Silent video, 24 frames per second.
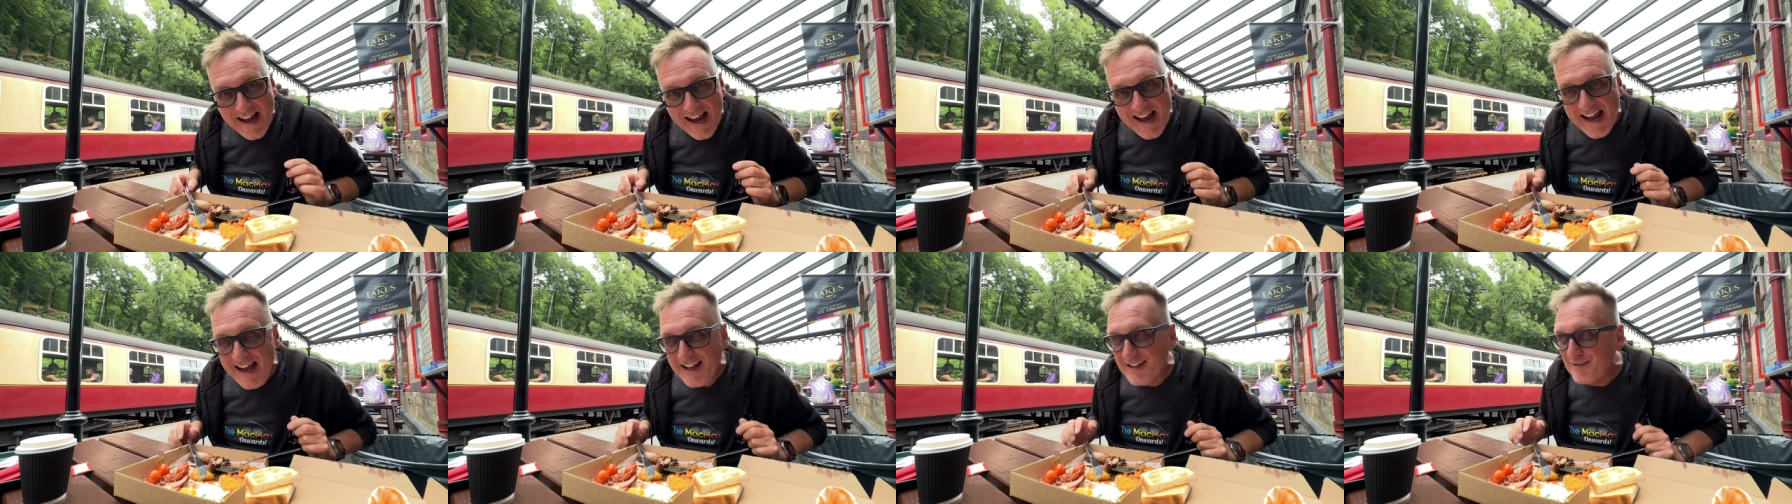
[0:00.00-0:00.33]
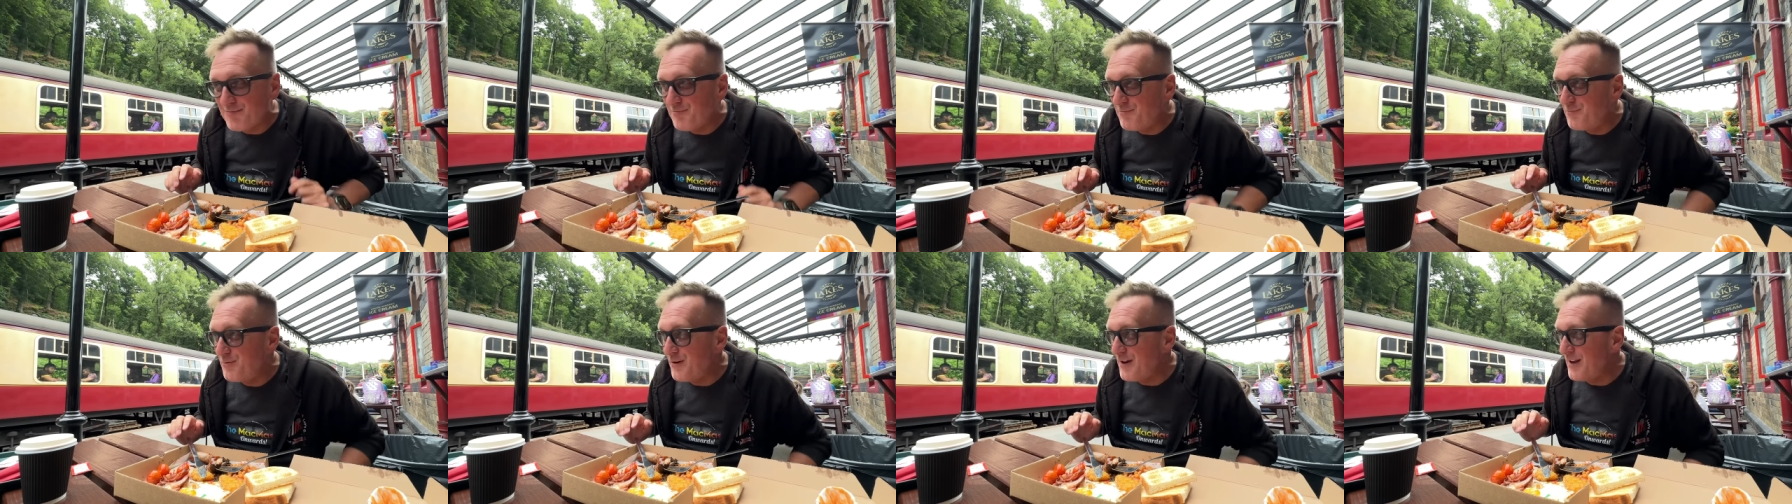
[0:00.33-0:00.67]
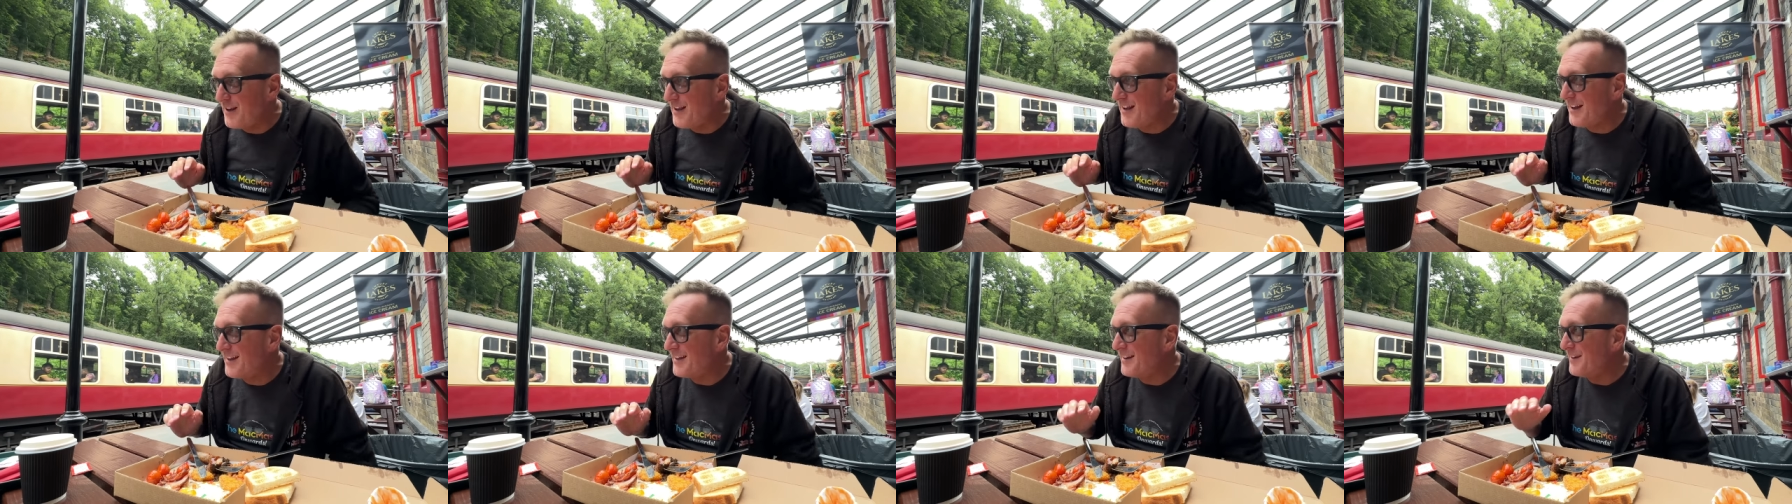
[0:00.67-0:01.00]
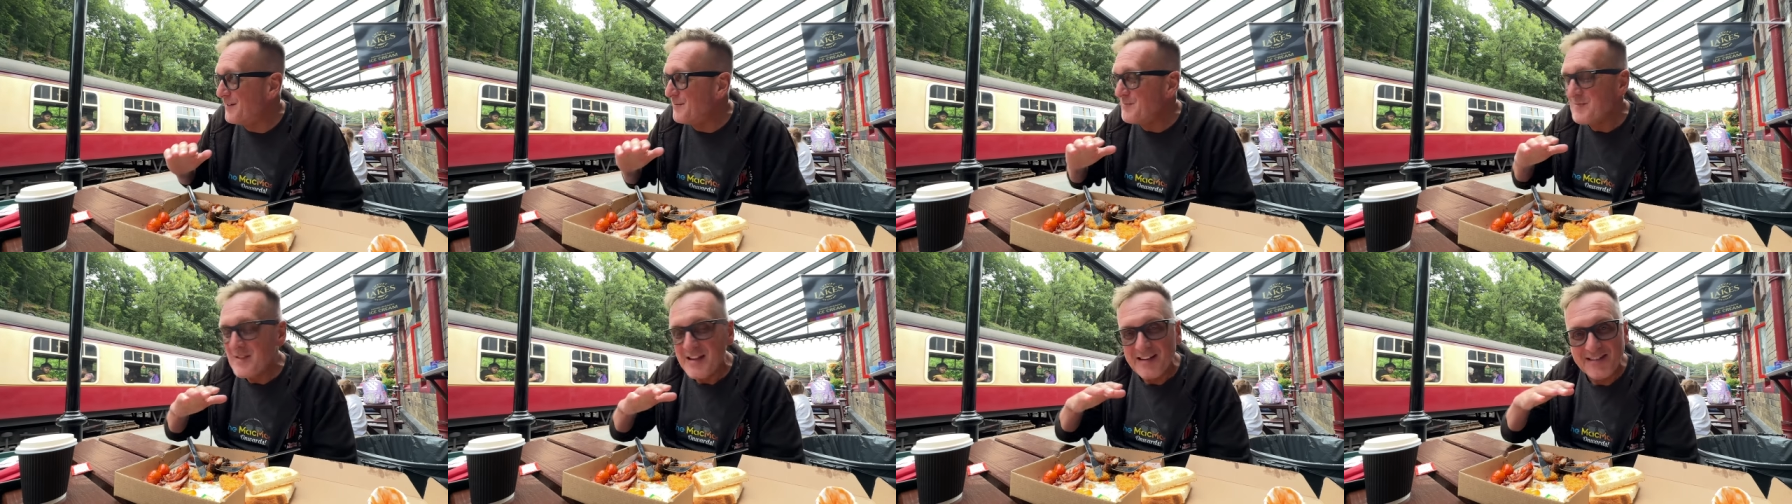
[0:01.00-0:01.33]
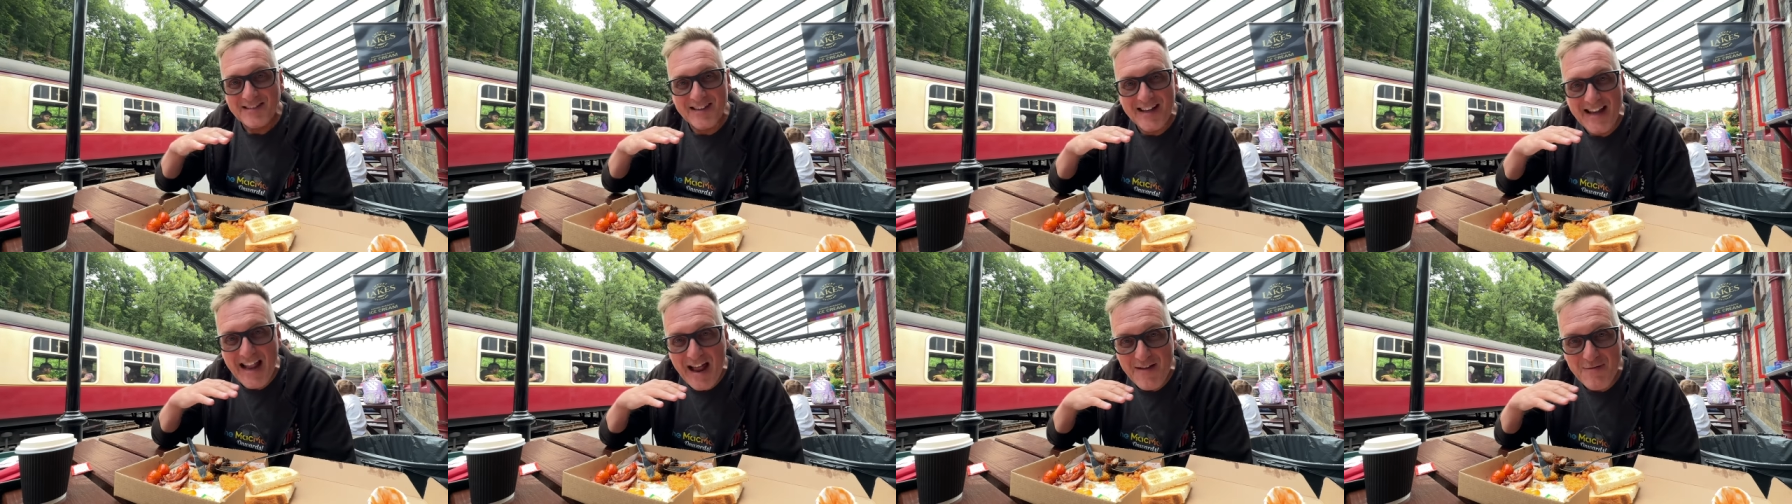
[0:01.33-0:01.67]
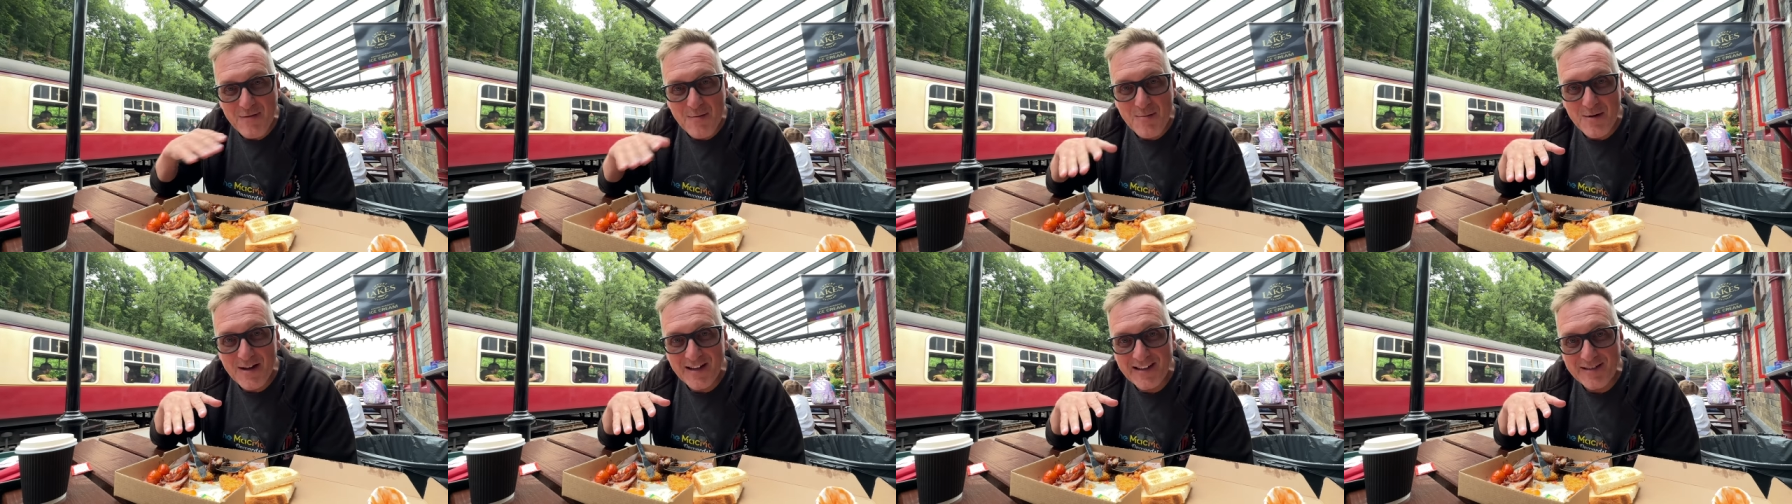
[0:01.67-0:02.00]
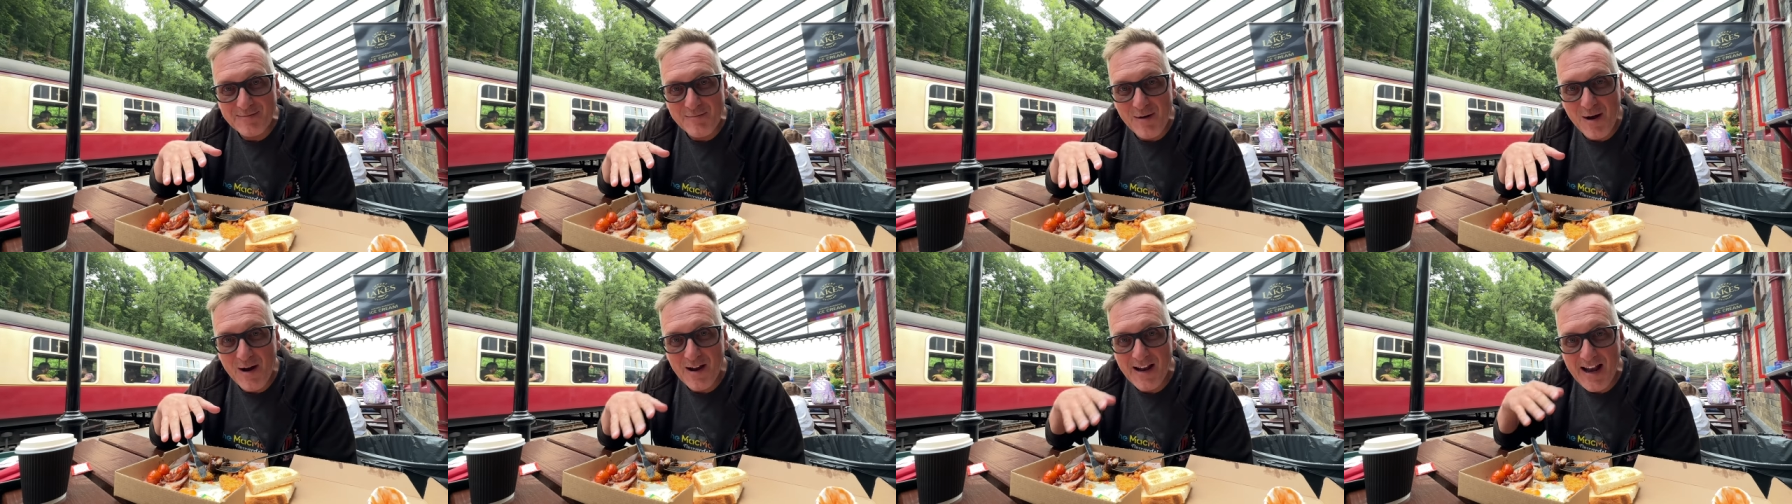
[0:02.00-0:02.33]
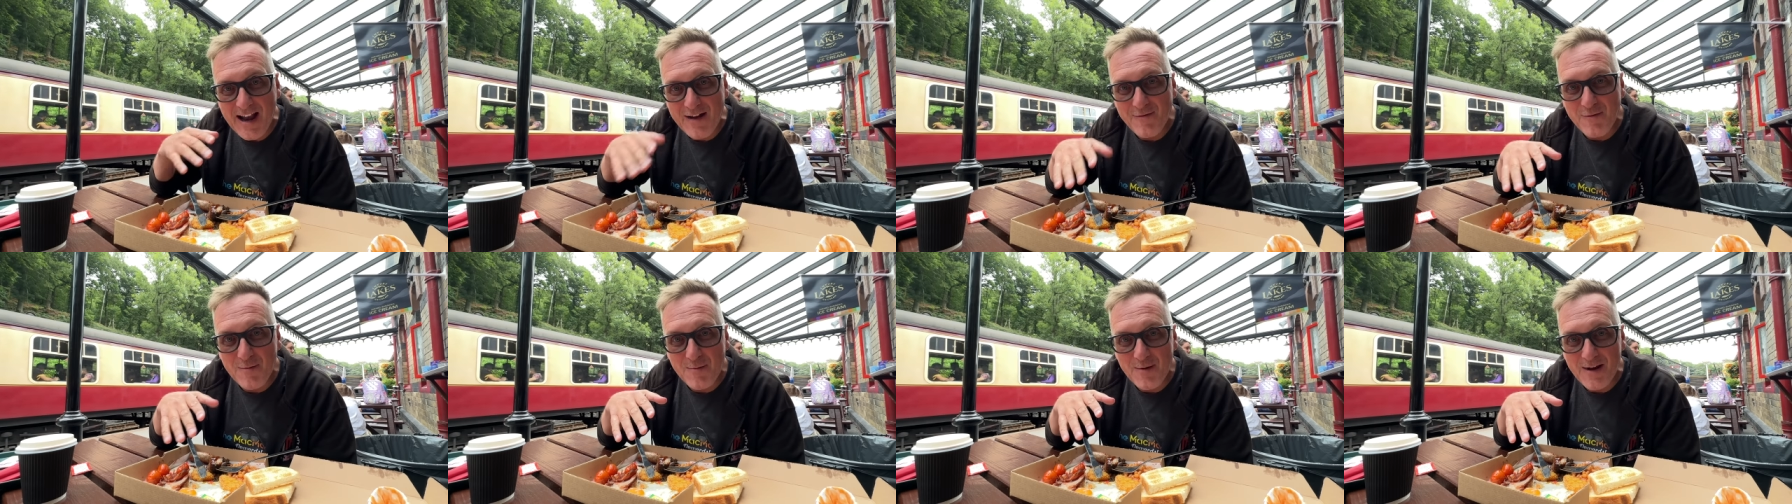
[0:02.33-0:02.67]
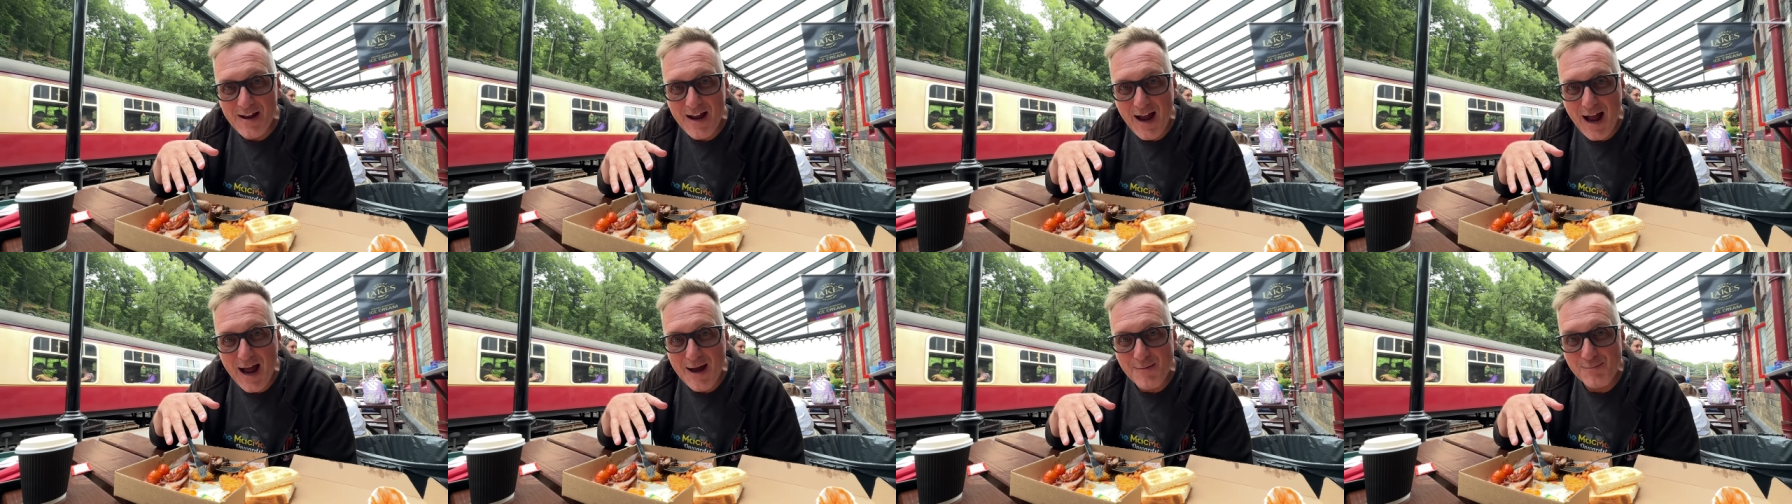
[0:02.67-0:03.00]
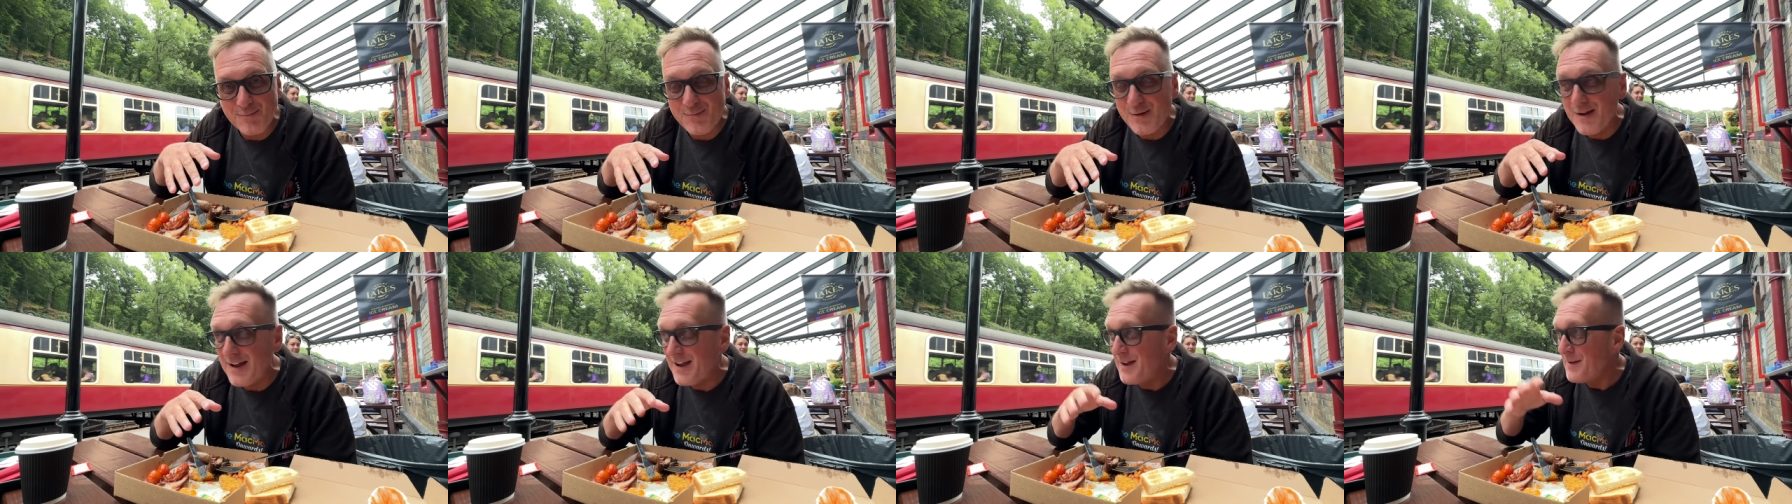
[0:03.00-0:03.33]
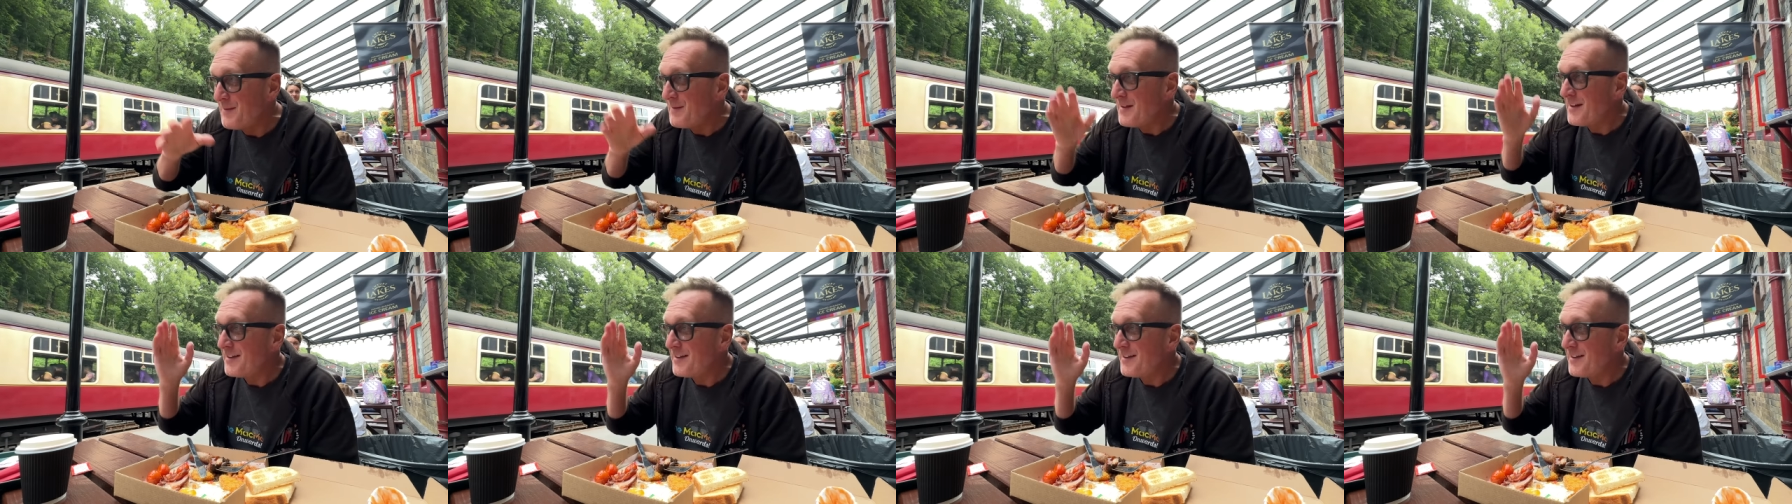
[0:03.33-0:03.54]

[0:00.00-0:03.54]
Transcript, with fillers: It's brilliant seeing everybody smiling, everybody happy.